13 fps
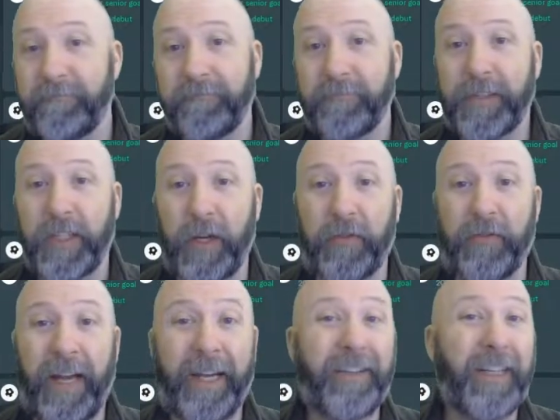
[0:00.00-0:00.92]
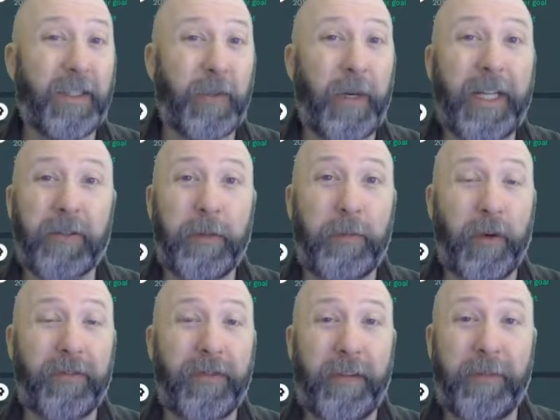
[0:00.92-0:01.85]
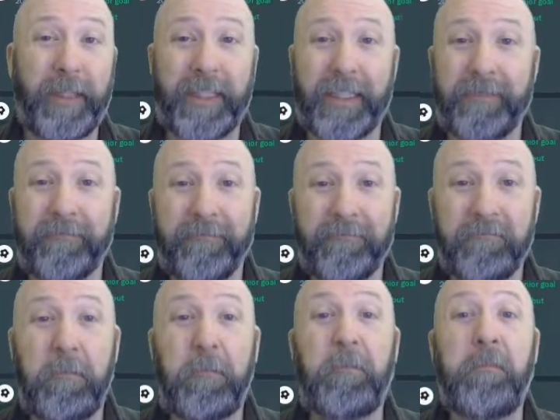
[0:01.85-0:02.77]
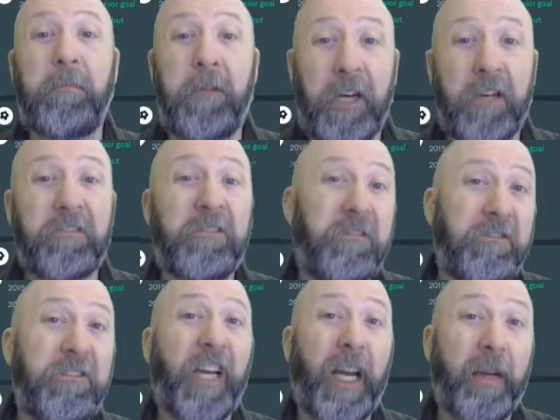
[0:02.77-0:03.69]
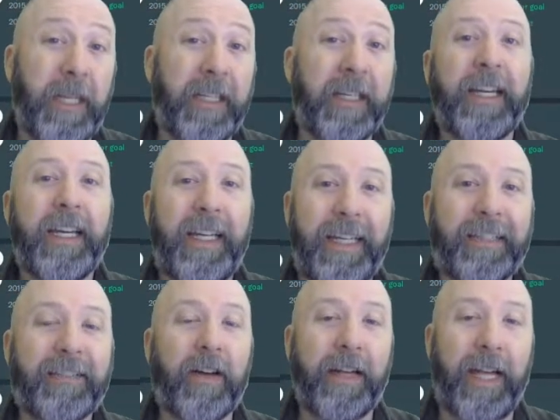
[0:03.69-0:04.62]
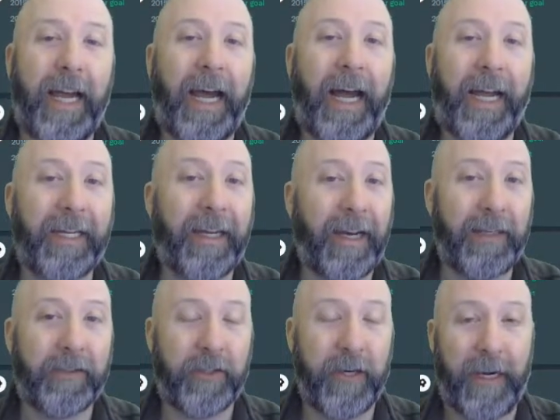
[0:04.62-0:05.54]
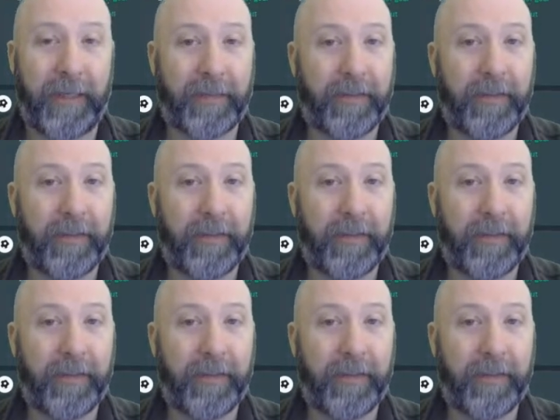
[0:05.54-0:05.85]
So valued at $23.5 million, not too shabby. He is on a high contract,